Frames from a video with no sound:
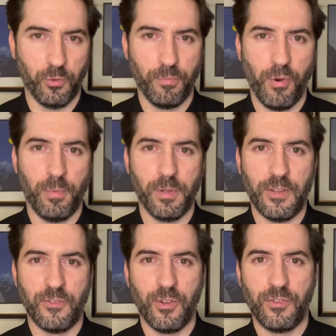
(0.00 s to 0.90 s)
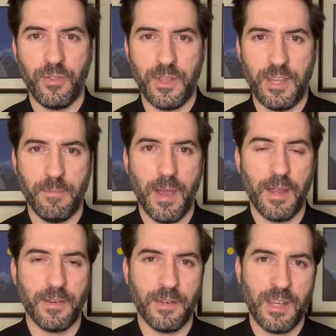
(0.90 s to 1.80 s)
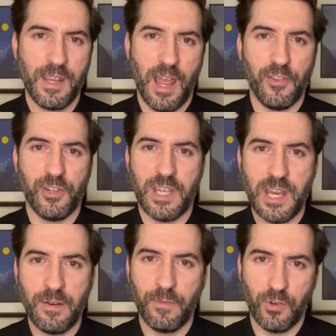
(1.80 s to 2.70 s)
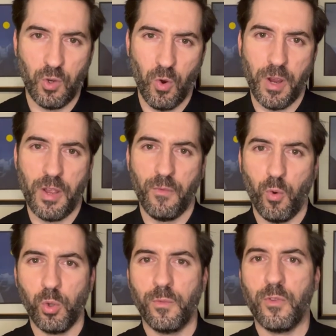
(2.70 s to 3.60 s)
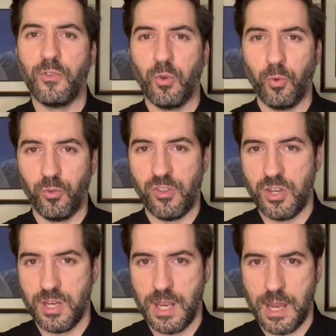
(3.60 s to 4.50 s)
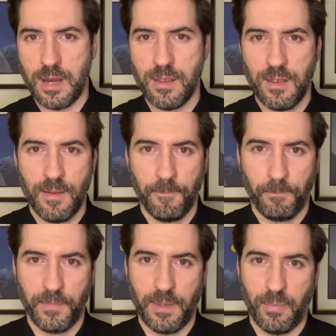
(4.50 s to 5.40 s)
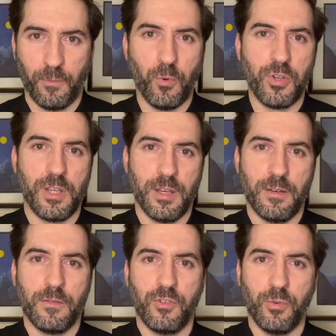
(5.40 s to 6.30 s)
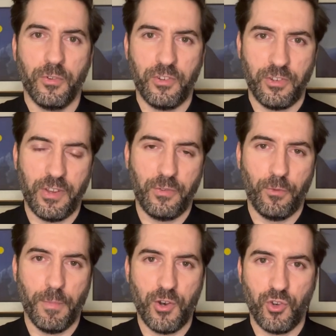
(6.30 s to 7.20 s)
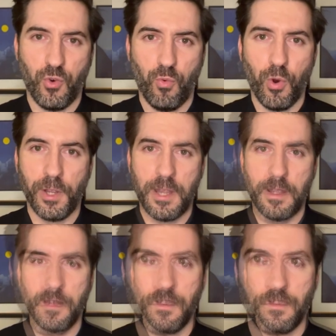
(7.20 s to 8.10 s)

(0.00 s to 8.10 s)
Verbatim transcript: properly is not to think about it as an inventory of all of the tools that you need before you can do a successful magical working,